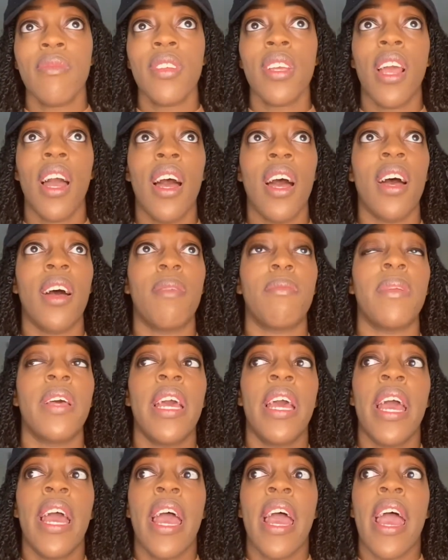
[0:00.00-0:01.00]
Um,
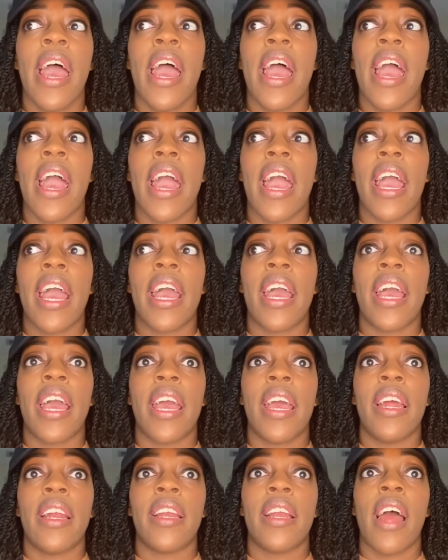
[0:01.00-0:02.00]

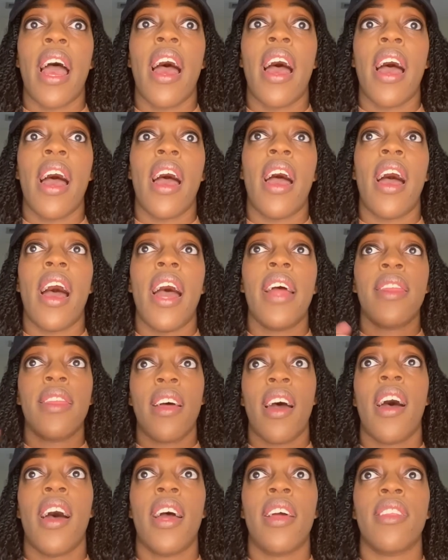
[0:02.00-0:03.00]
and I
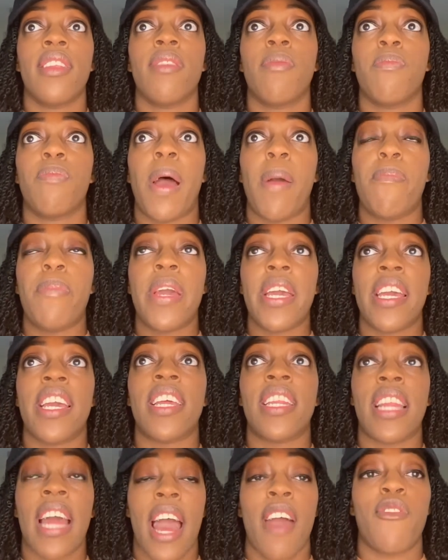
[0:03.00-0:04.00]
thought by
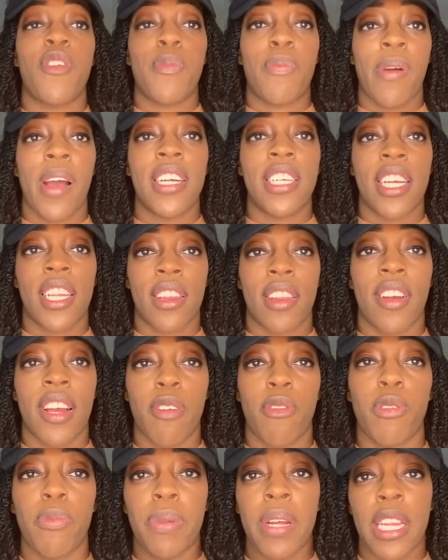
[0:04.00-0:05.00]
picking that for project three, it
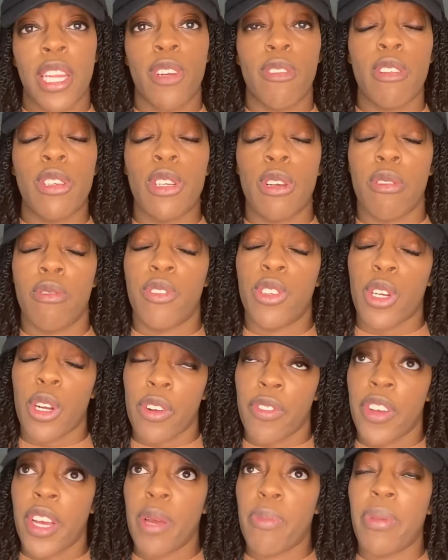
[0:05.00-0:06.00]
would be a little
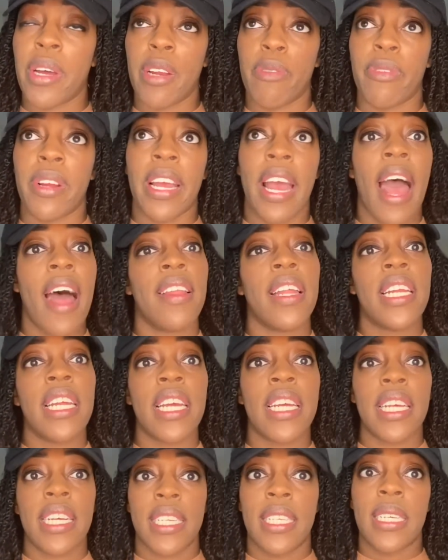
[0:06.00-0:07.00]
self-serving, but in reality,
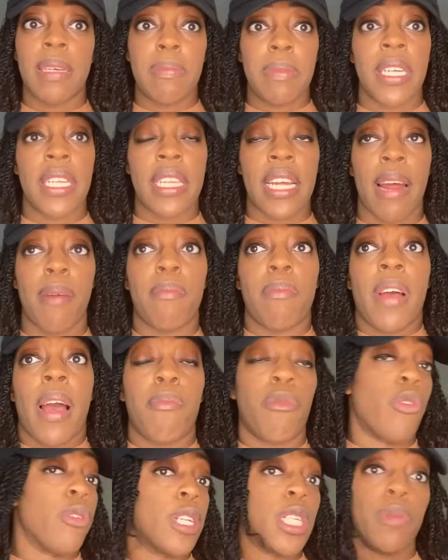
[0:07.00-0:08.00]
it's something that I'm, I'm
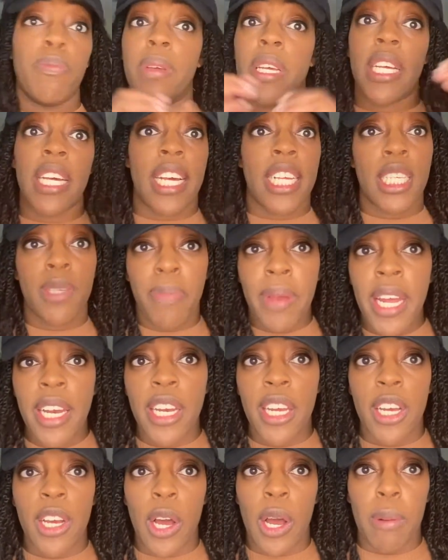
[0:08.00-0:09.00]
going to be
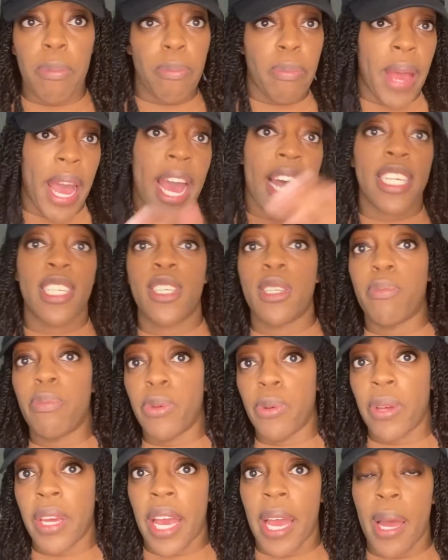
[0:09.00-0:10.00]
expanding on past the
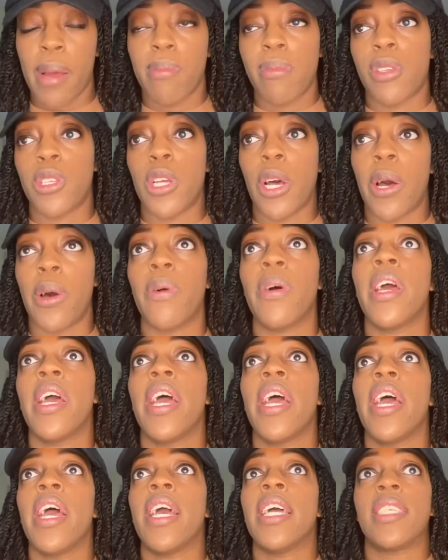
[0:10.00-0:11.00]
boot camp. So
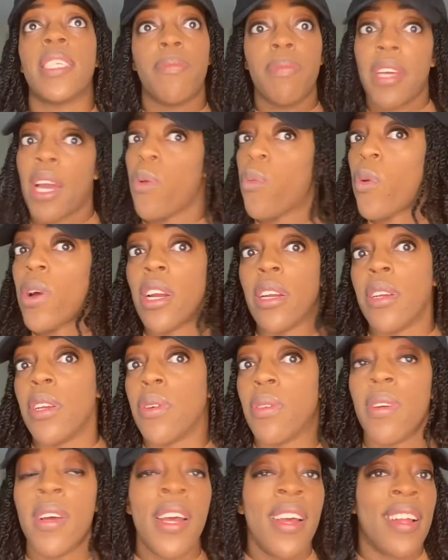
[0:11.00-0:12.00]
it's something I want to
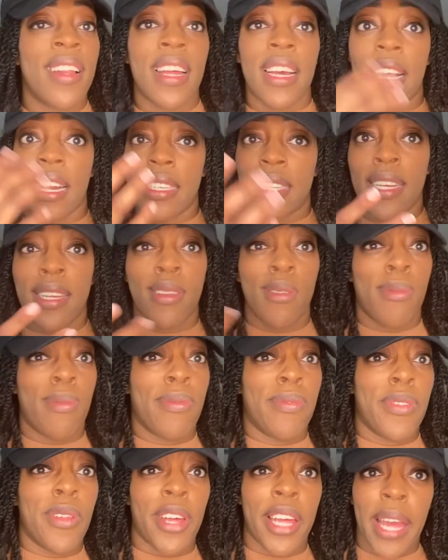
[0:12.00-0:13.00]
do. Like I said, the,
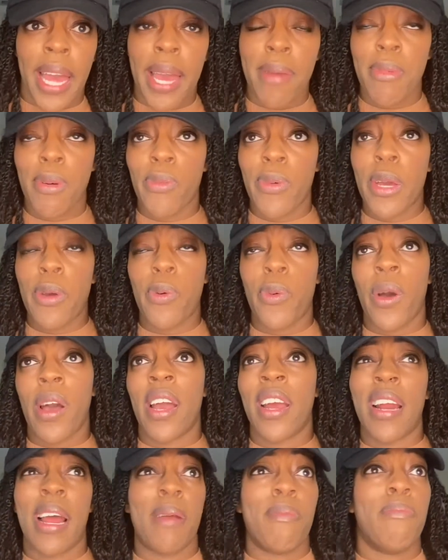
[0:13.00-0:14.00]
the game in week
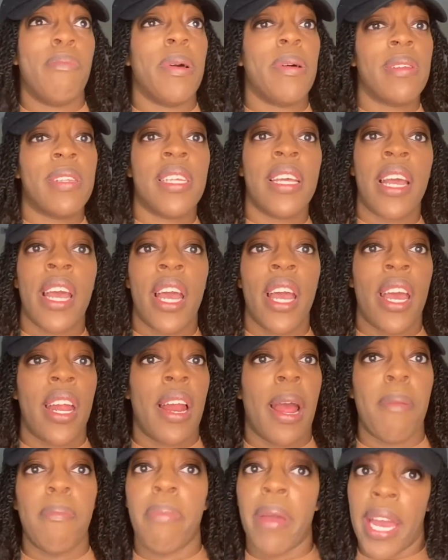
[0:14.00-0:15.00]
one, I built it and
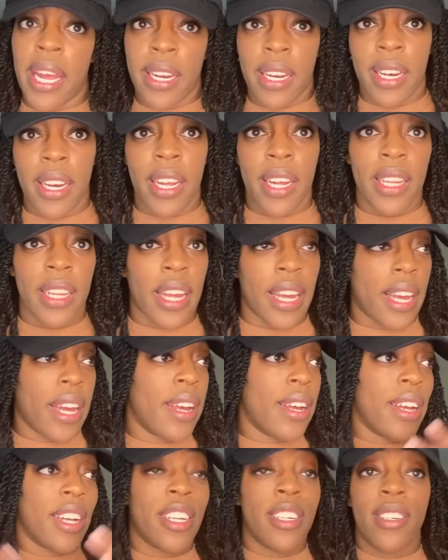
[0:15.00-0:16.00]
I abandoned it. Like,
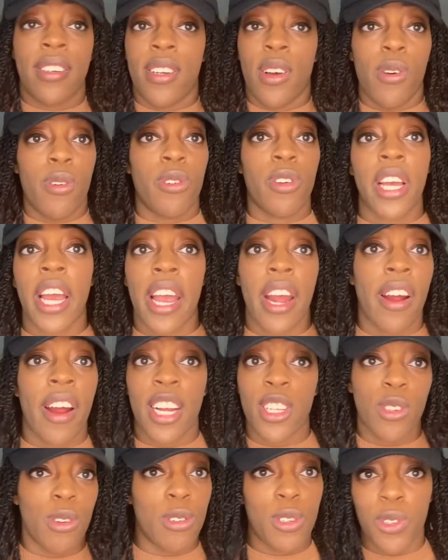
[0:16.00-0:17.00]
I don't care. I
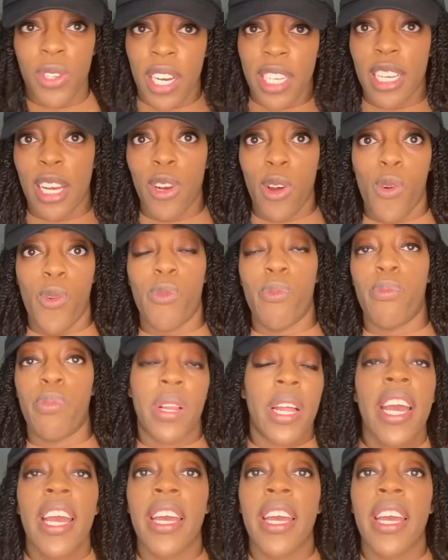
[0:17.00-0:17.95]
told you guys, I don't play